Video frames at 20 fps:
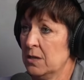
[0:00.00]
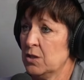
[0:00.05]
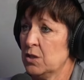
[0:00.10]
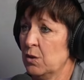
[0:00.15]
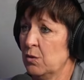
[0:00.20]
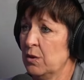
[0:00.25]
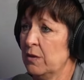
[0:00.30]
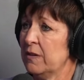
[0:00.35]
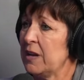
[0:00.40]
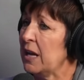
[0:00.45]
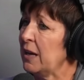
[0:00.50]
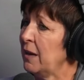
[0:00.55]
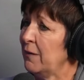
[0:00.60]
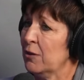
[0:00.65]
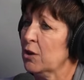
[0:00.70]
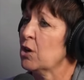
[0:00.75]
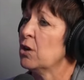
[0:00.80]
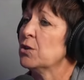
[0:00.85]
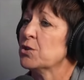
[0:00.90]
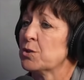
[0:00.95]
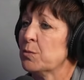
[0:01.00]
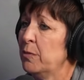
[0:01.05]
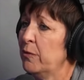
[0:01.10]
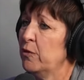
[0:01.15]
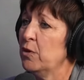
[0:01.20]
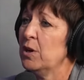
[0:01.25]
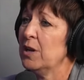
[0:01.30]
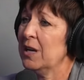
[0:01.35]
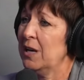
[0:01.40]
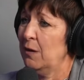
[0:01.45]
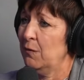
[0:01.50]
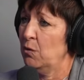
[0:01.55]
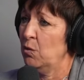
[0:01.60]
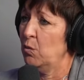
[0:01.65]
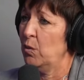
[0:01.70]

So you've got to have the culture before you can have the